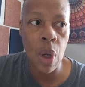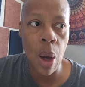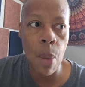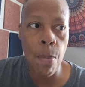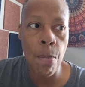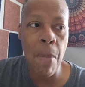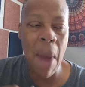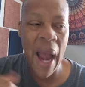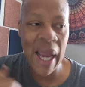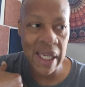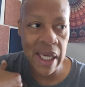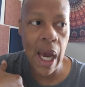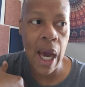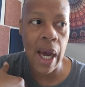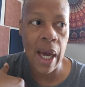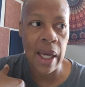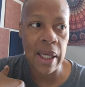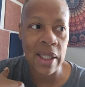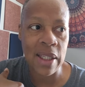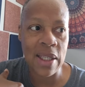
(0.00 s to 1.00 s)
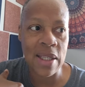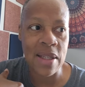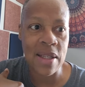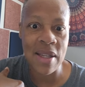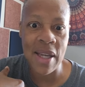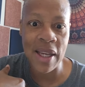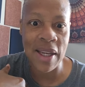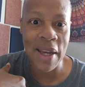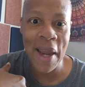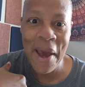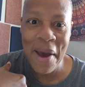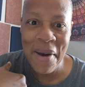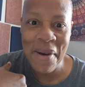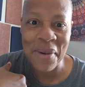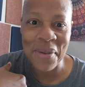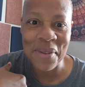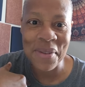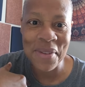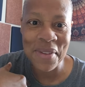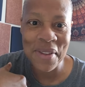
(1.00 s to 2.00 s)
my kind gets taken
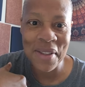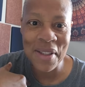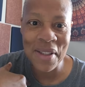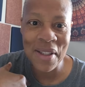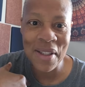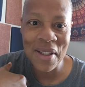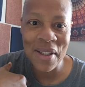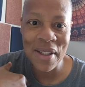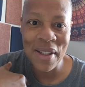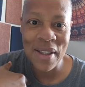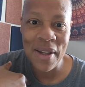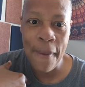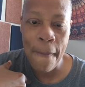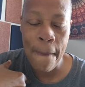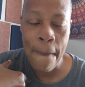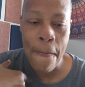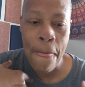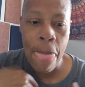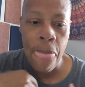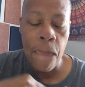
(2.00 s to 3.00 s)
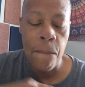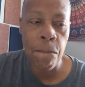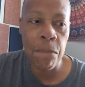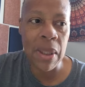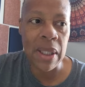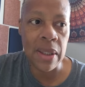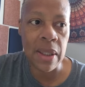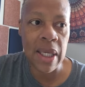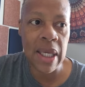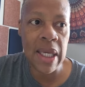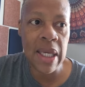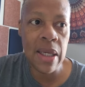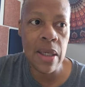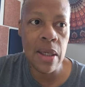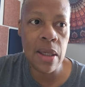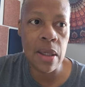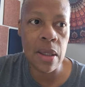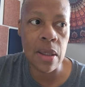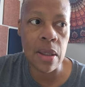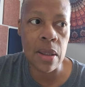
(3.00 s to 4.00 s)
out. But
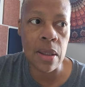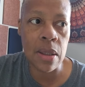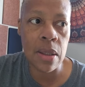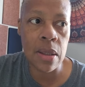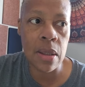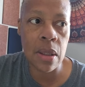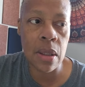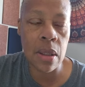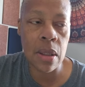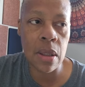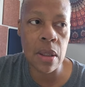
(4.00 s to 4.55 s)
he is